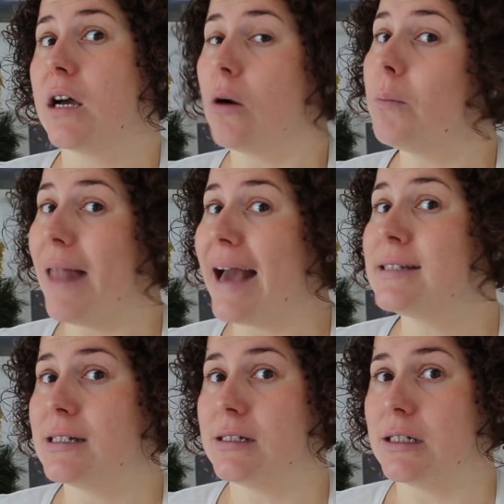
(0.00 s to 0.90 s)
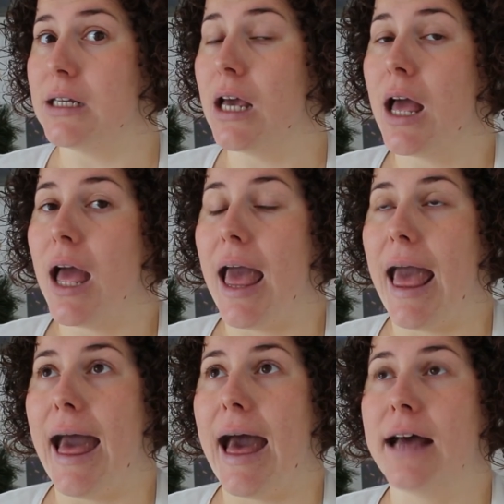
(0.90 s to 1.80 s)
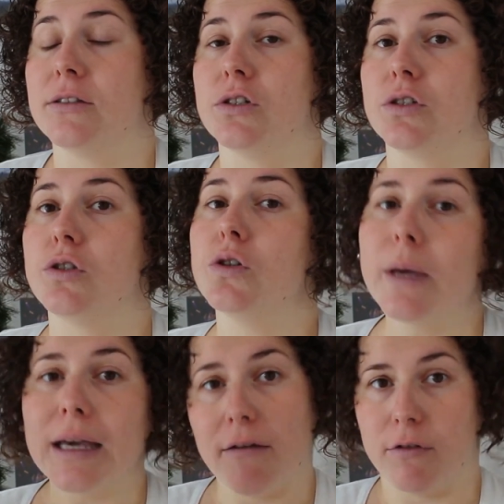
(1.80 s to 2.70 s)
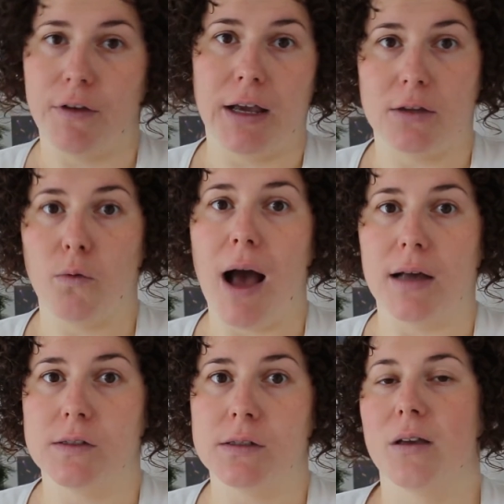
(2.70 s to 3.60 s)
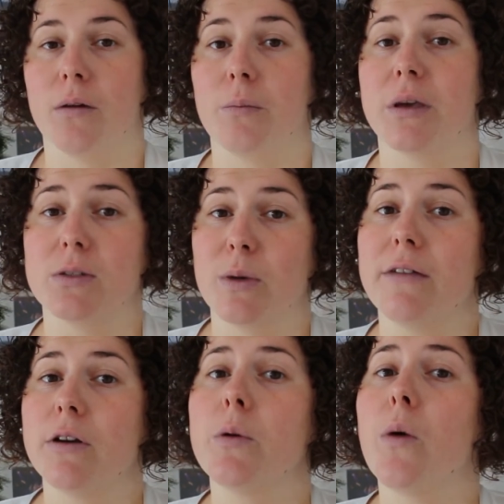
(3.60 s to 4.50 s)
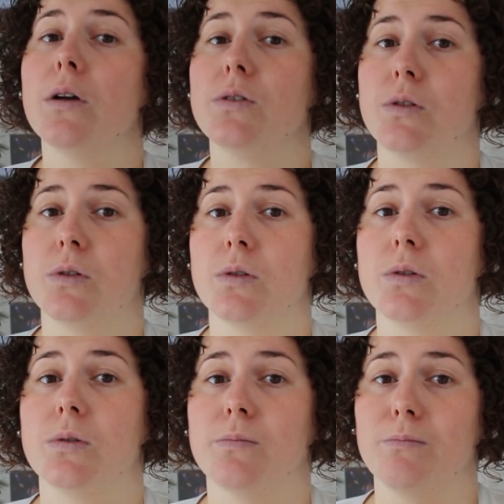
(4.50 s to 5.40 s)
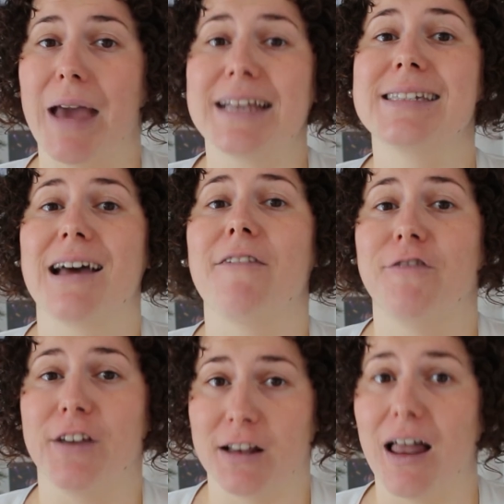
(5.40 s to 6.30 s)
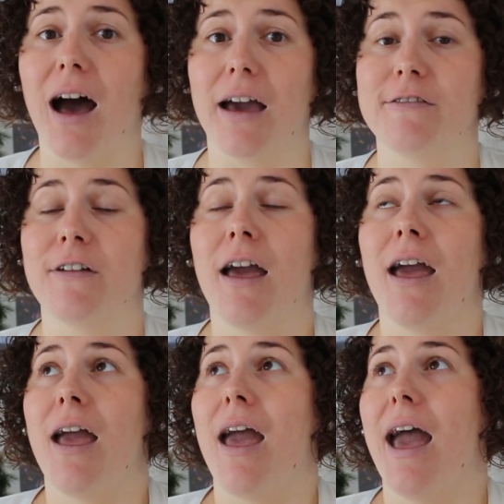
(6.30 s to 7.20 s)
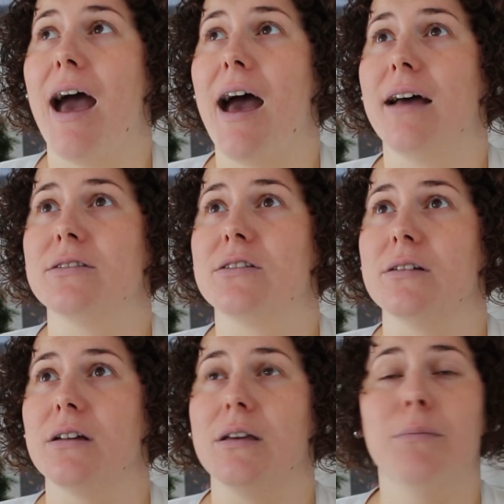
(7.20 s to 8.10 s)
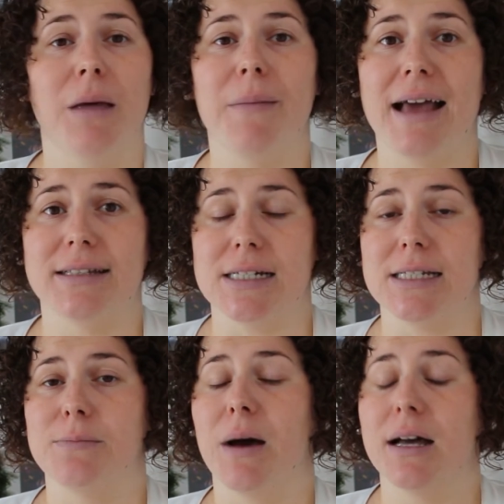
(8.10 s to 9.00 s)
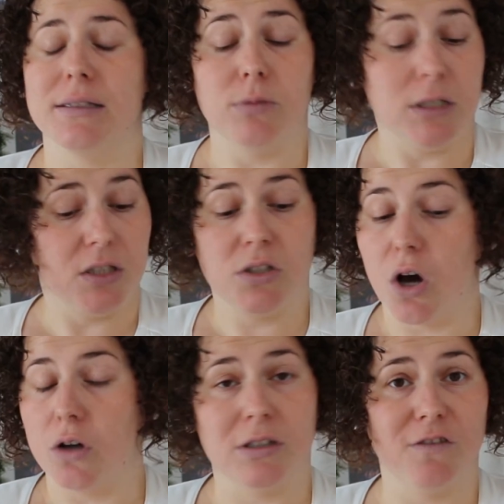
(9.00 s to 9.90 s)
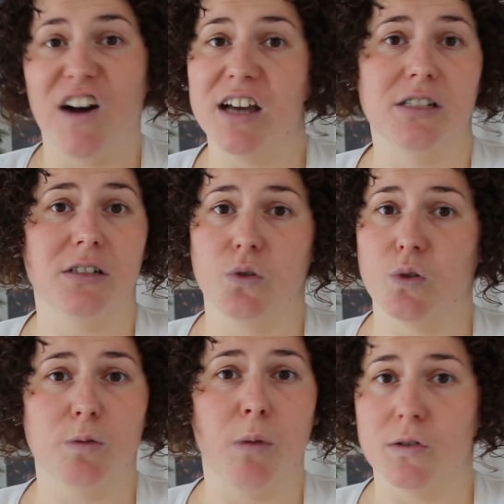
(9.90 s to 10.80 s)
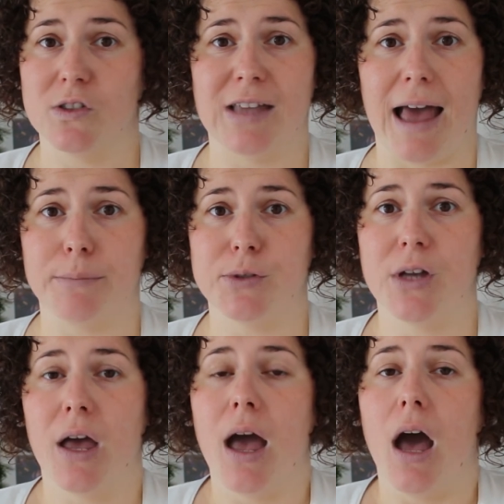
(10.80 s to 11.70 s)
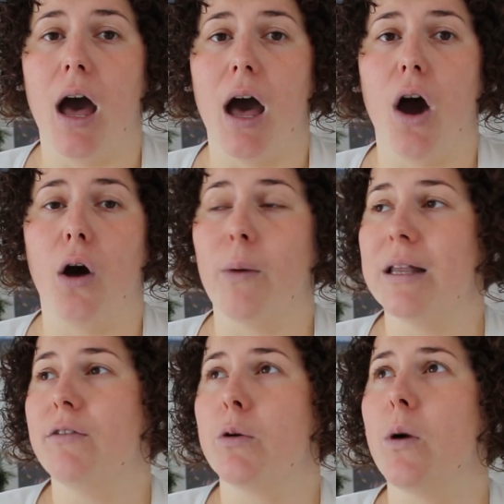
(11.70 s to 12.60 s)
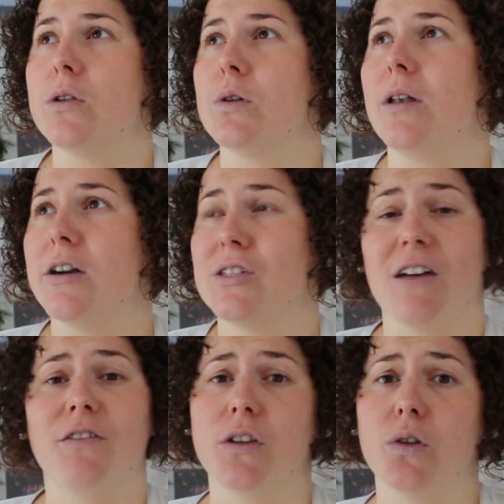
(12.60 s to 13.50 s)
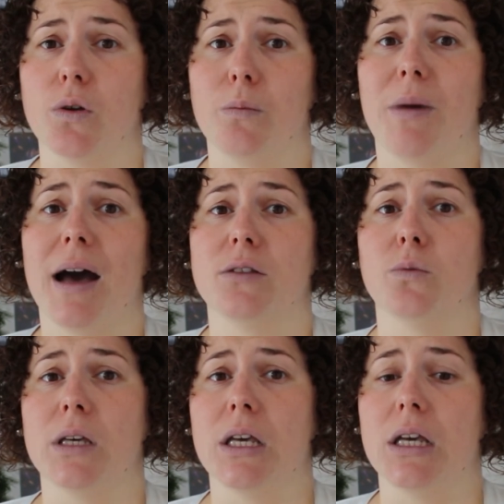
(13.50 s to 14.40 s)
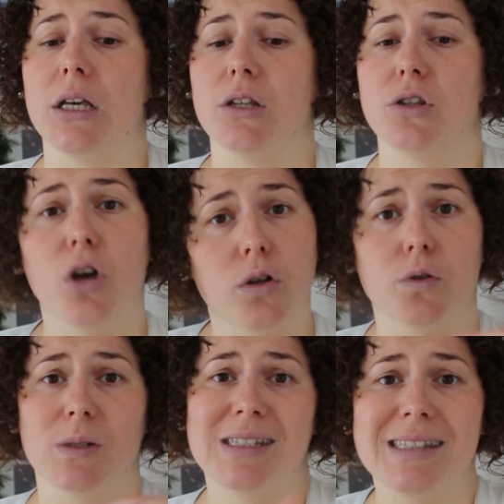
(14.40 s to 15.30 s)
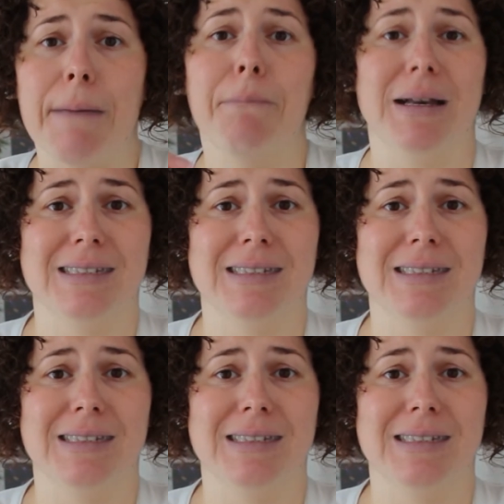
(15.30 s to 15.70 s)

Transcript: complexity and doing everything at once. Because whenever we want to make something live, and implement it, but we don't divide it into small steps. Or whenever we want to learn something new, but we don't do it step by